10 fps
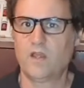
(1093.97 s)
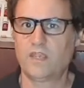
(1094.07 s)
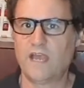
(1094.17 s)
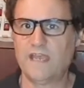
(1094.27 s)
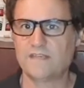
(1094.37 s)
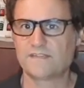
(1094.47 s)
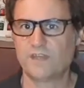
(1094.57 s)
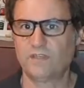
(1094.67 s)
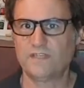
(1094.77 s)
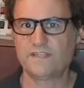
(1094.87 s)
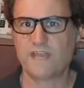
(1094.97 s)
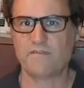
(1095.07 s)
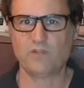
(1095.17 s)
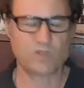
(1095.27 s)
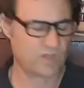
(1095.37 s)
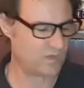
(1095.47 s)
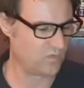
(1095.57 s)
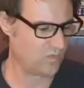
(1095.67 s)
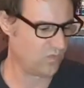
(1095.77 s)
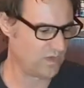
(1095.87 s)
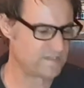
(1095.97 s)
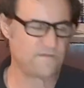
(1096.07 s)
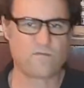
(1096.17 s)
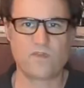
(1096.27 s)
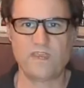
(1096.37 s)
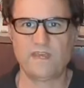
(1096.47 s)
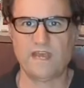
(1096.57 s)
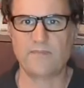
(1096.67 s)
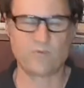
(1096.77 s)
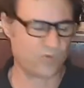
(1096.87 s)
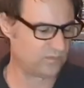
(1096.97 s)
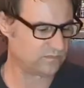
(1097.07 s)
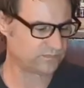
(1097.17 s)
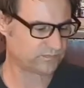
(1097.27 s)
Okay, so let's have a look at what's free in April.